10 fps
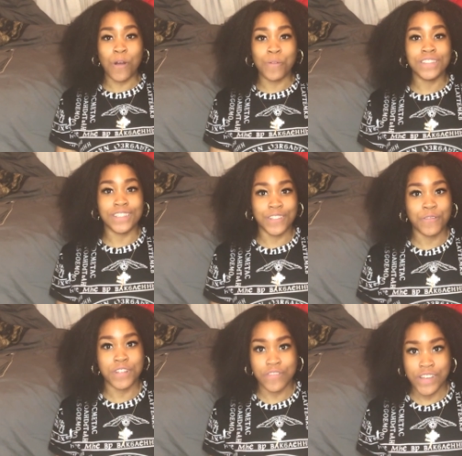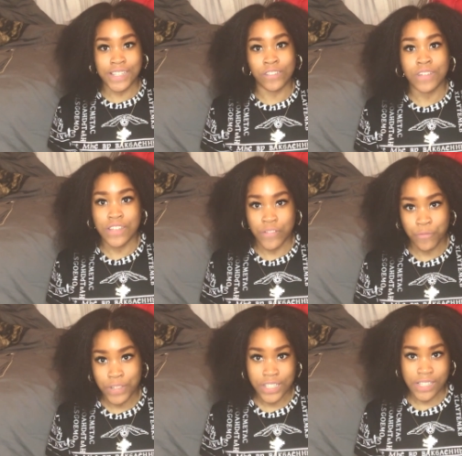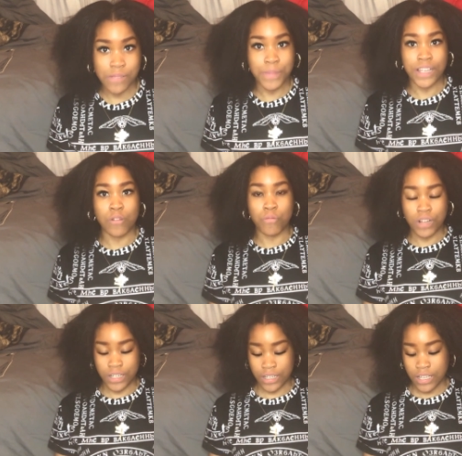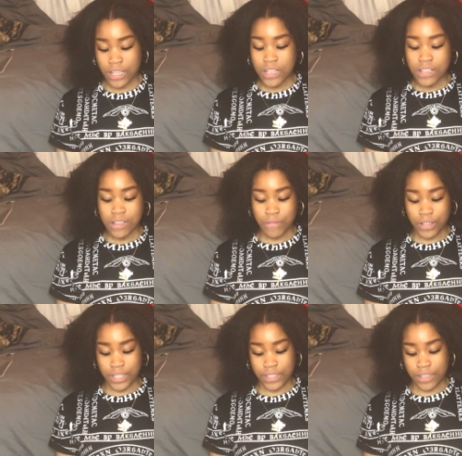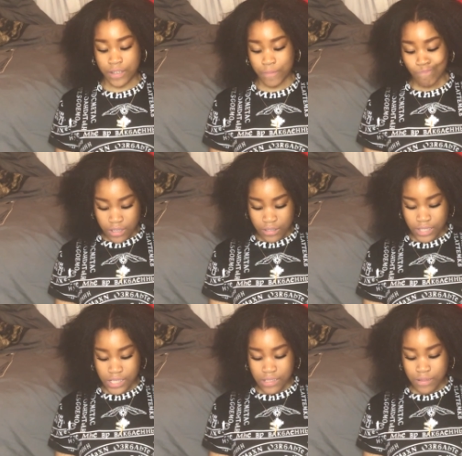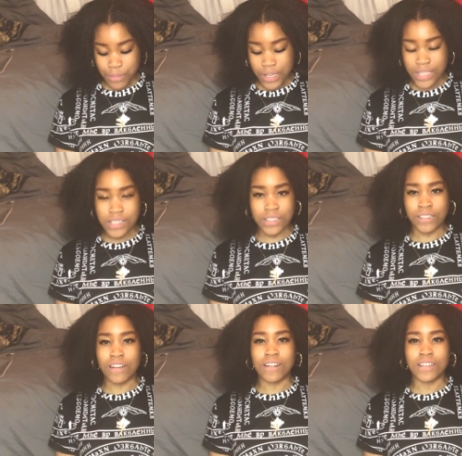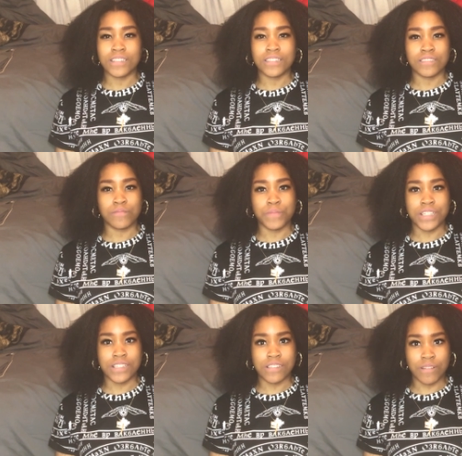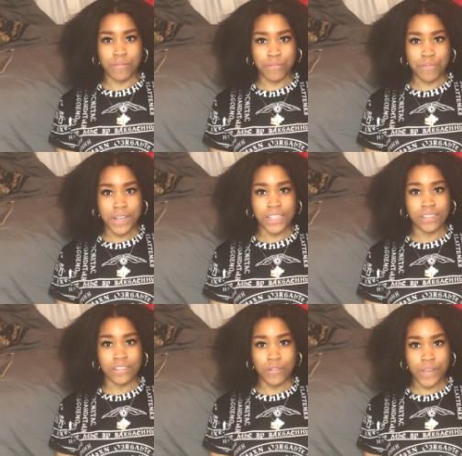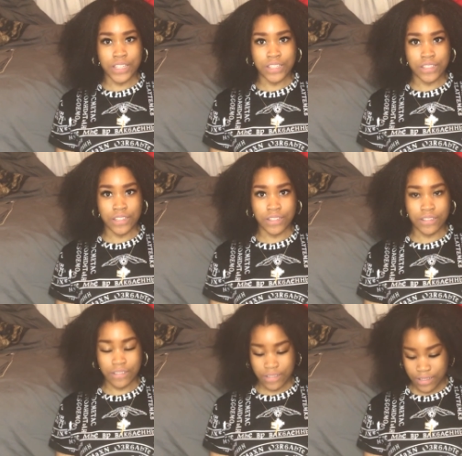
I, want to do all of those. I don't even want to just pick one. But you know. This person asked me some mad question.